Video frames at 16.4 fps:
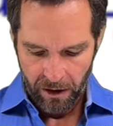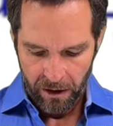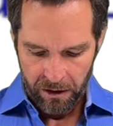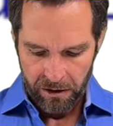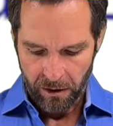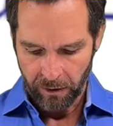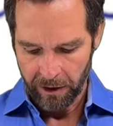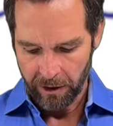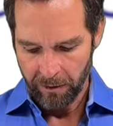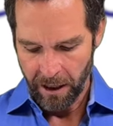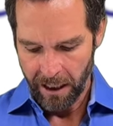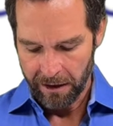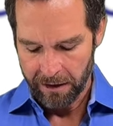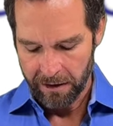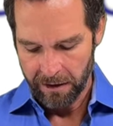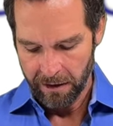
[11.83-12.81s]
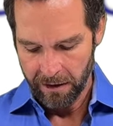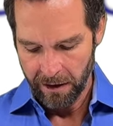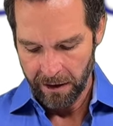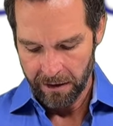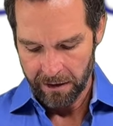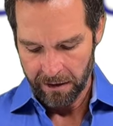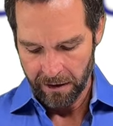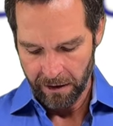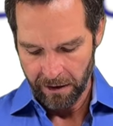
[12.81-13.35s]
So in the box you
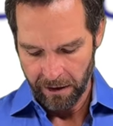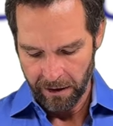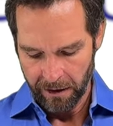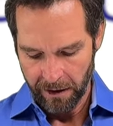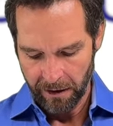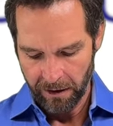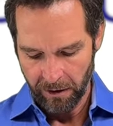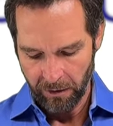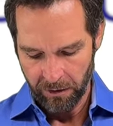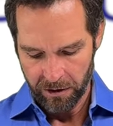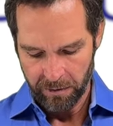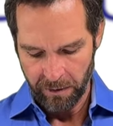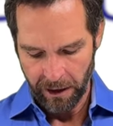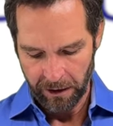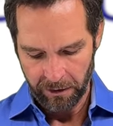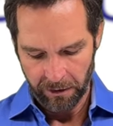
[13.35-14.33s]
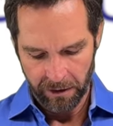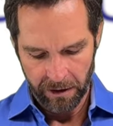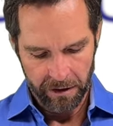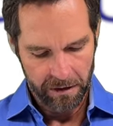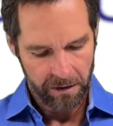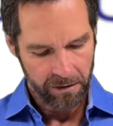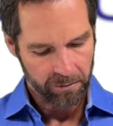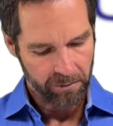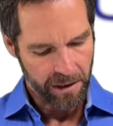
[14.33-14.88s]
get, uh, get an owner's manual here,